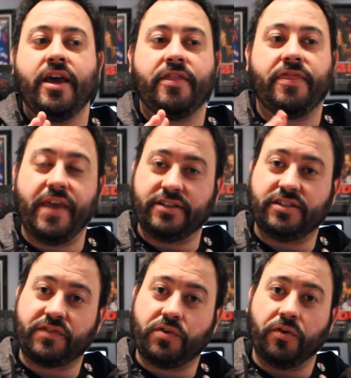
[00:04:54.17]
thinks
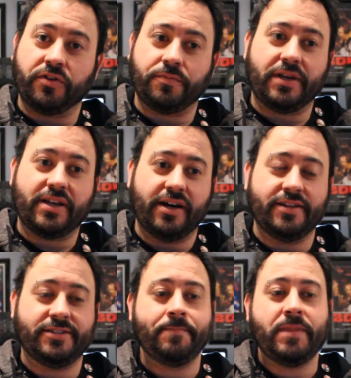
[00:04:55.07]
of chords,
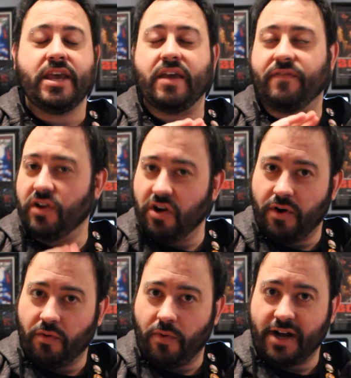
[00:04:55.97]
because if you don't
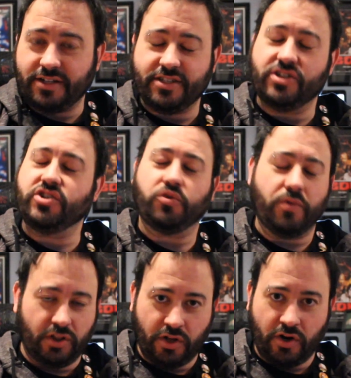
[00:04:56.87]
want to watch this and just
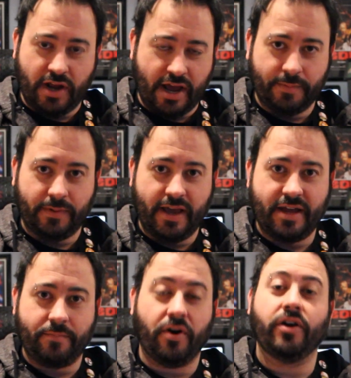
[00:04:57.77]
want to learn how to play
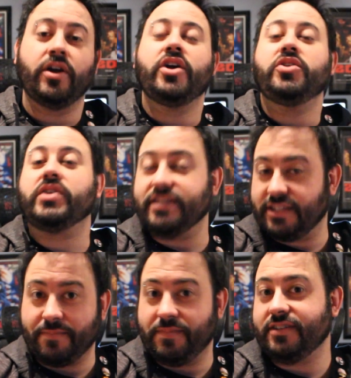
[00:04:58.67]
that part, you can
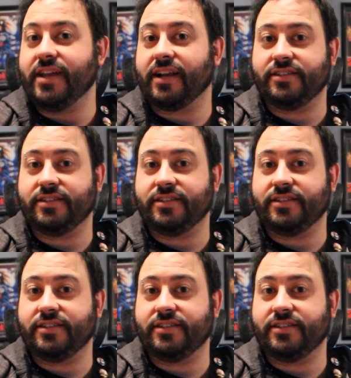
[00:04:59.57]
skip this next